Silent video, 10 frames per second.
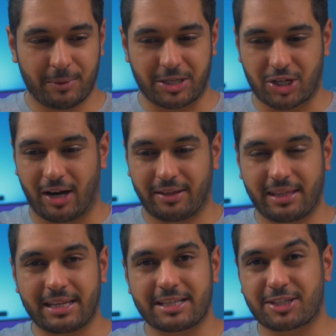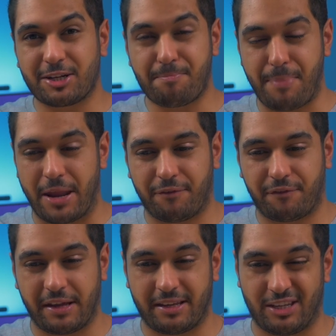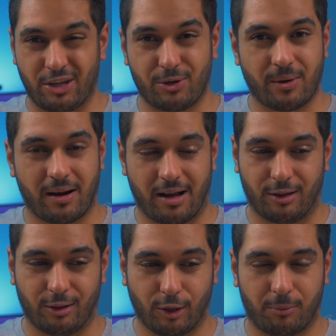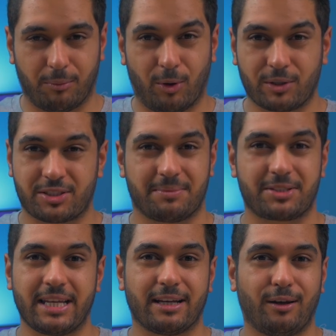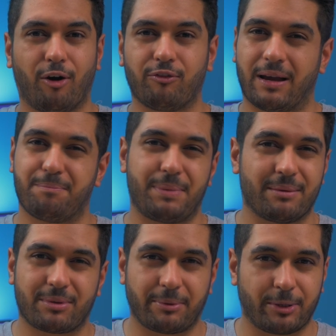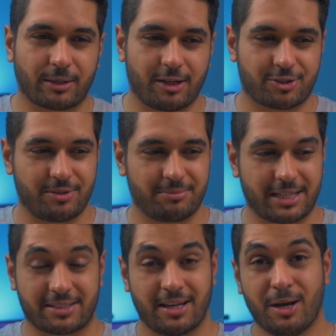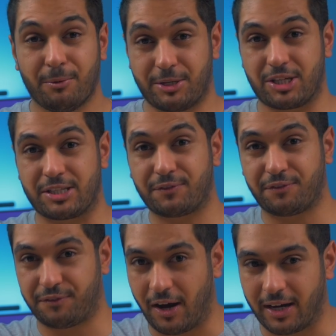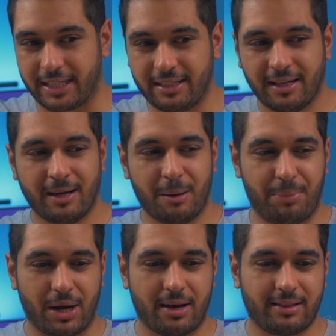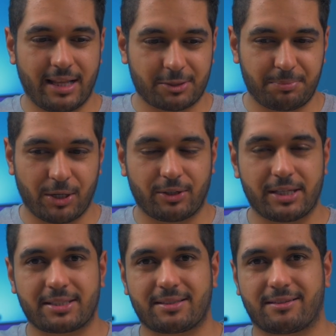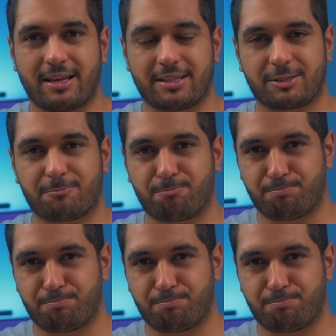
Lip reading: which I think is gonna benefit you a lot more, because I'm seeing a lot of like BMW and Classroom tests, which is fine, but let's be honest, there's